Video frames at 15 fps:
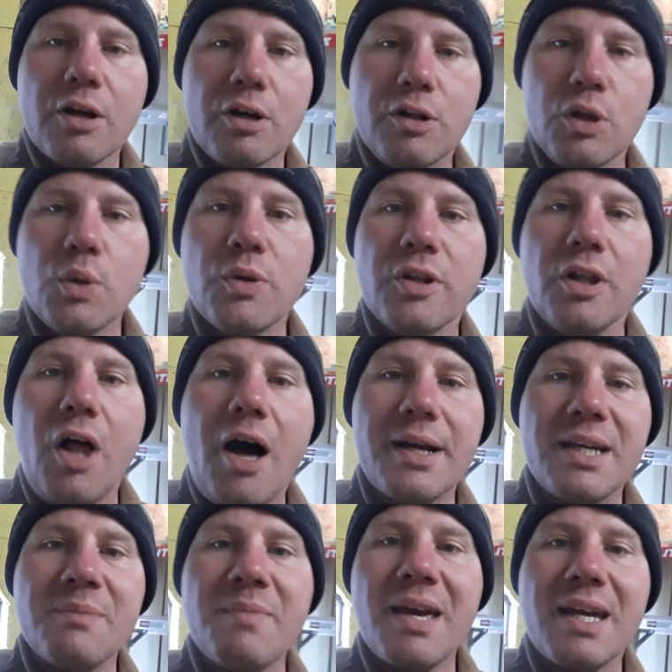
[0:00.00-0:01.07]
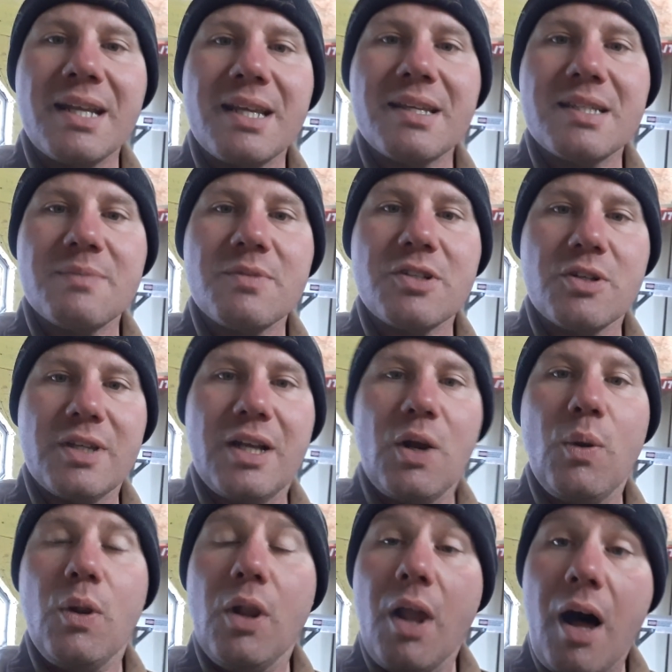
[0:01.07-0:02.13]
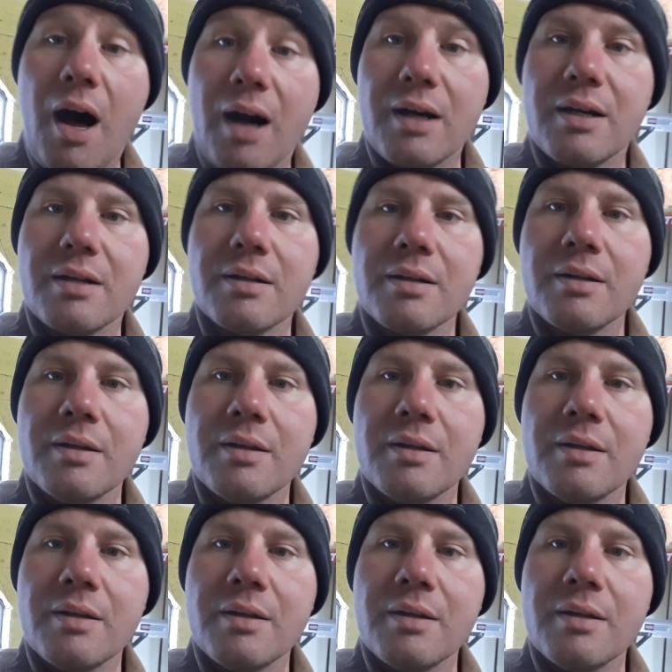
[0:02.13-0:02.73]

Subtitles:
glue the locking mechanism so they don't lock.